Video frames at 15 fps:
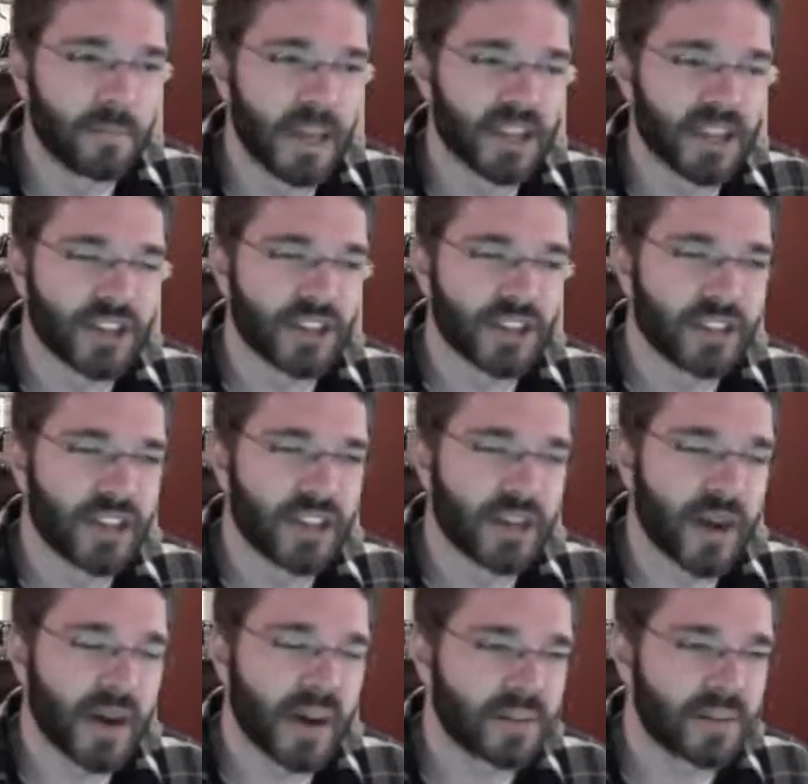make sure that
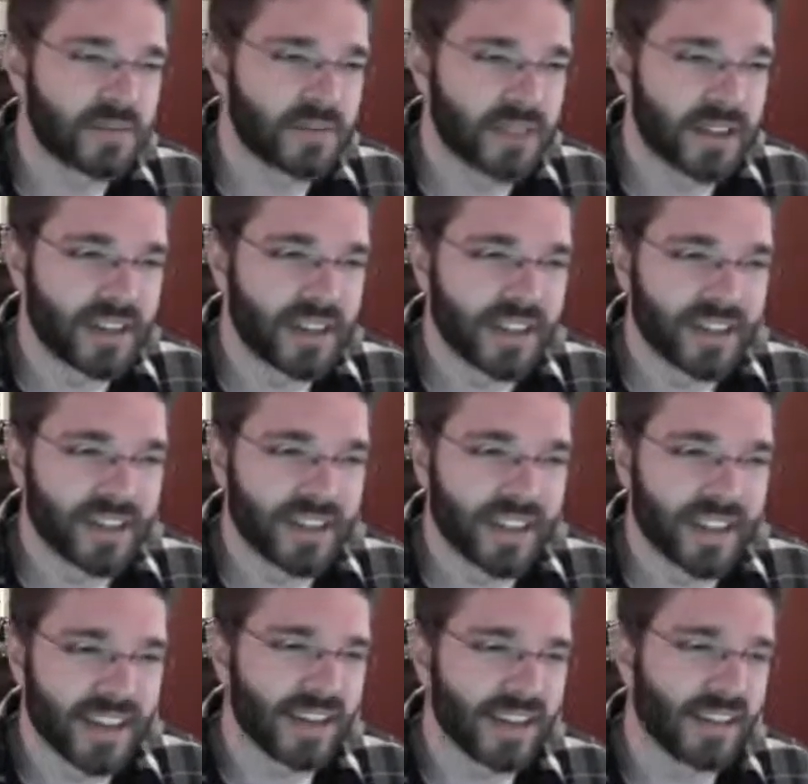you have uh,
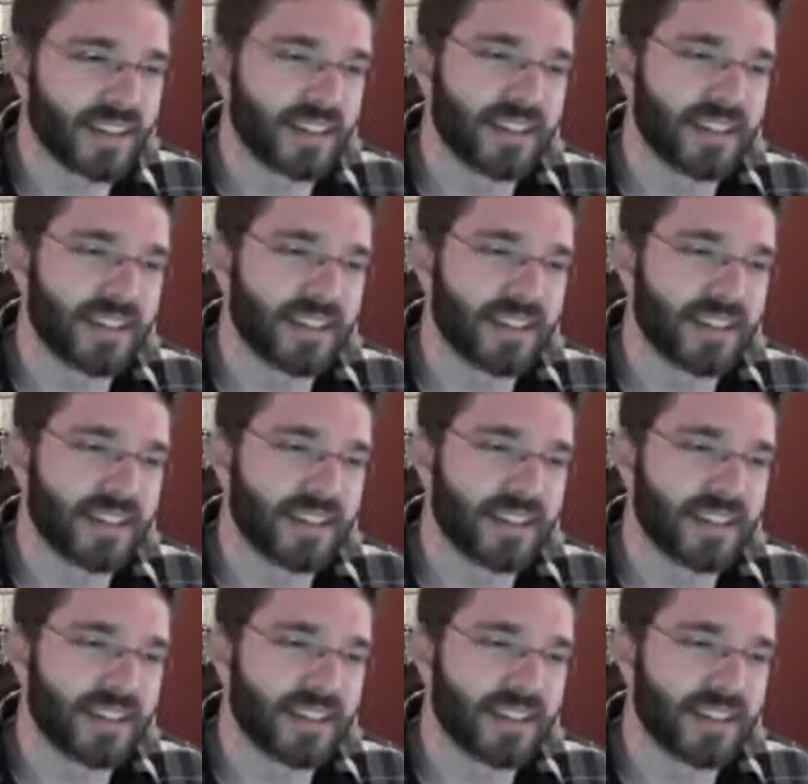like a,